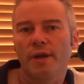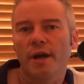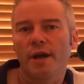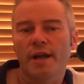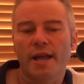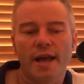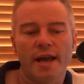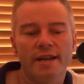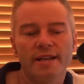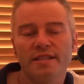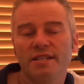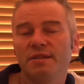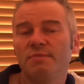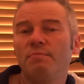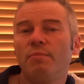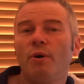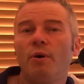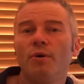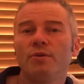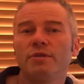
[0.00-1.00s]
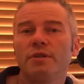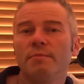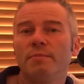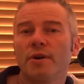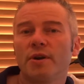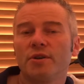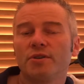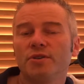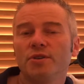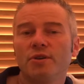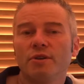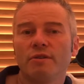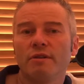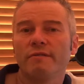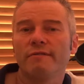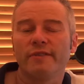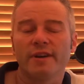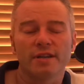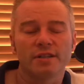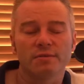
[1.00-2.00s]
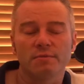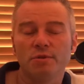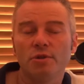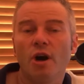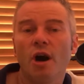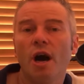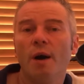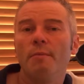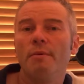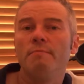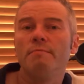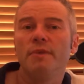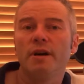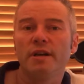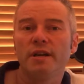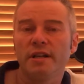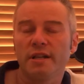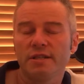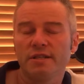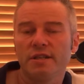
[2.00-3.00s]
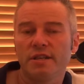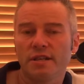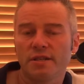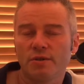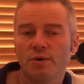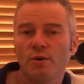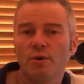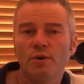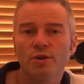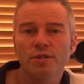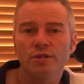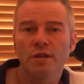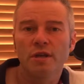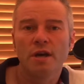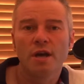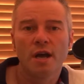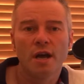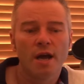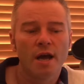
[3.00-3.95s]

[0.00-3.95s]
Okay, this is important because you're going to invest some time and money into this course,